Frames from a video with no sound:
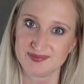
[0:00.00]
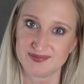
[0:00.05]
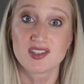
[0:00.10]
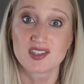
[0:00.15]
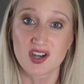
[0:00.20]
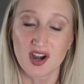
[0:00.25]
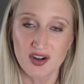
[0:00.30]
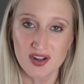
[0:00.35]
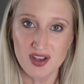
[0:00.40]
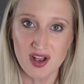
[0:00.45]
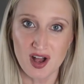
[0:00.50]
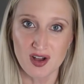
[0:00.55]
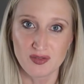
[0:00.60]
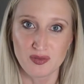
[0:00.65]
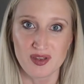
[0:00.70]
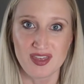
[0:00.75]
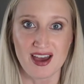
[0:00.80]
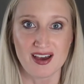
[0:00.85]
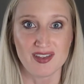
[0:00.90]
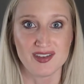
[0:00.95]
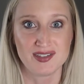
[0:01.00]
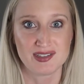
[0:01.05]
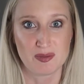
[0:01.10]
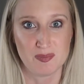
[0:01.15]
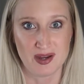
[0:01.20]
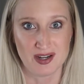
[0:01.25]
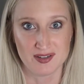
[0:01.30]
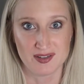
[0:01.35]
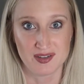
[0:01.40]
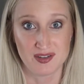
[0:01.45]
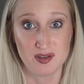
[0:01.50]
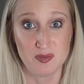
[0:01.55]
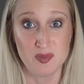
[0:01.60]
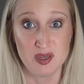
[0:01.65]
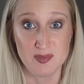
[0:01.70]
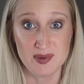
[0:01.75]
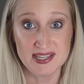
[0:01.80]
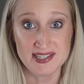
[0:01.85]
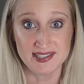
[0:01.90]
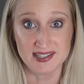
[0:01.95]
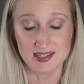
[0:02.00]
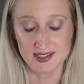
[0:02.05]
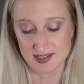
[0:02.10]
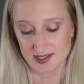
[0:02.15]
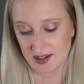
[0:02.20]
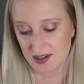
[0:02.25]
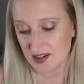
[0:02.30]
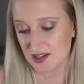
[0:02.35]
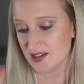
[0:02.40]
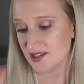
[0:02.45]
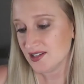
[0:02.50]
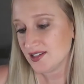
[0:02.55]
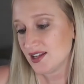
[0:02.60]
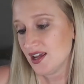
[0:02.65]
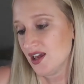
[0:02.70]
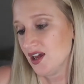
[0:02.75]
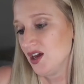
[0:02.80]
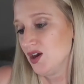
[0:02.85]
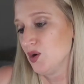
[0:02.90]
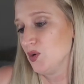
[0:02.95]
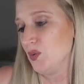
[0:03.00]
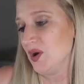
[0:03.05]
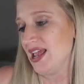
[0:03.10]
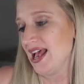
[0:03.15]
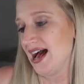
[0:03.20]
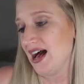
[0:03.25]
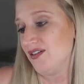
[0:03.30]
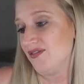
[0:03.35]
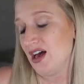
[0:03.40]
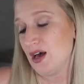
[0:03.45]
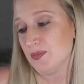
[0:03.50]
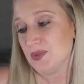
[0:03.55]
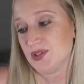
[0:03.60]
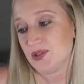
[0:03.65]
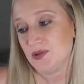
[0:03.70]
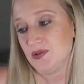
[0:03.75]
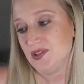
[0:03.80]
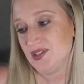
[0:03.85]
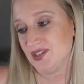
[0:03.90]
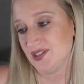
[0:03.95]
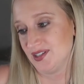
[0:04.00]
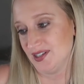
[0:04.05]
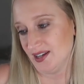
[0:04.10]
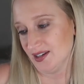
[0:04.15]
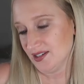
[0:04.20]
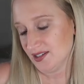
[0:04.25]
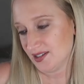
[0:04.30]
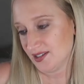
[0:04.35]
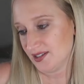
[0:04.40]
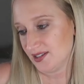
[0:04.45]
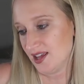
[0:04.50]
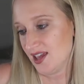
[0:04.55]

Starting off with how this compares to the BBC series, we have episode six,